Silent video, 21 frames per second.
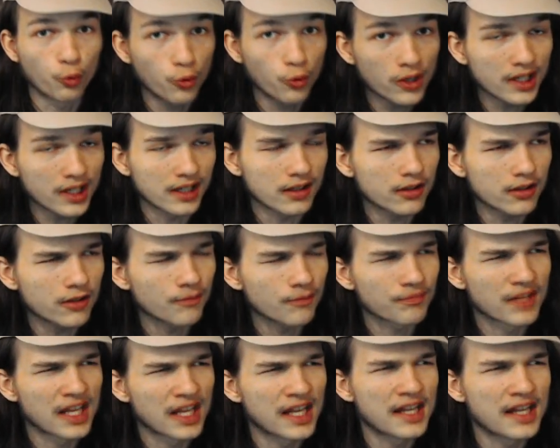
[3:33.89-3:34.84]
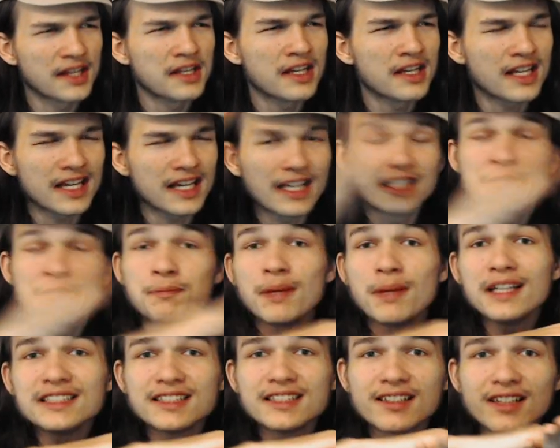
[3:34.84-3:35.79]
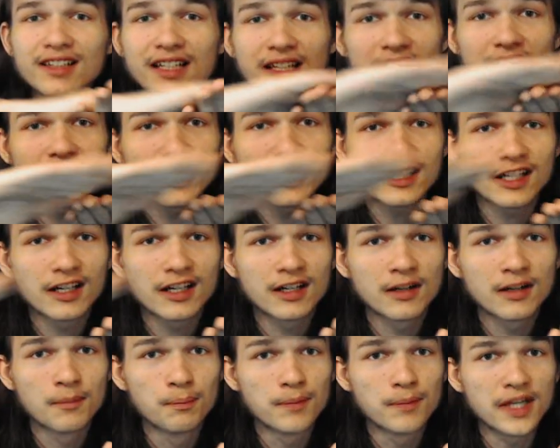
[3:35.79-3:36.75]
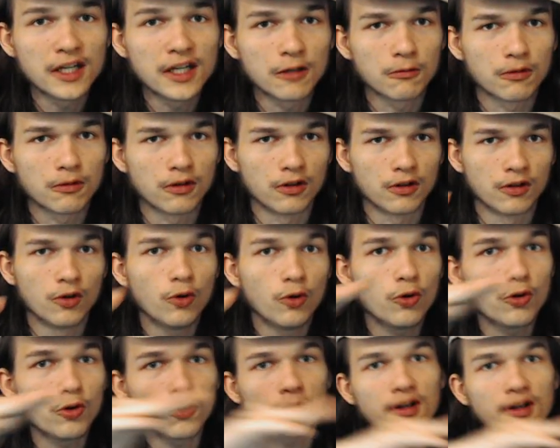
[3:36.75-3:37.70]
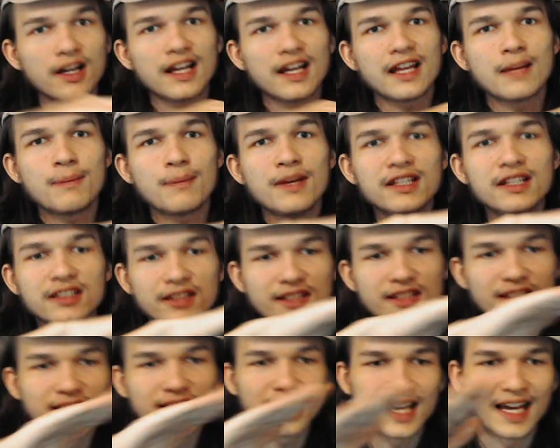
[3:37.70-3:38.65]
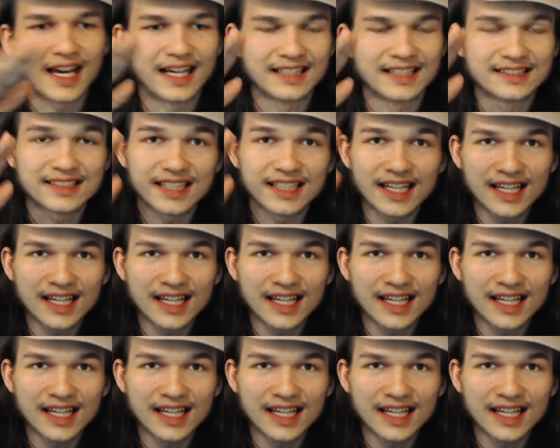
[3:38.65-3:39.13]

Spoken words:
Well, it's basically like a mirror or a piece of glass,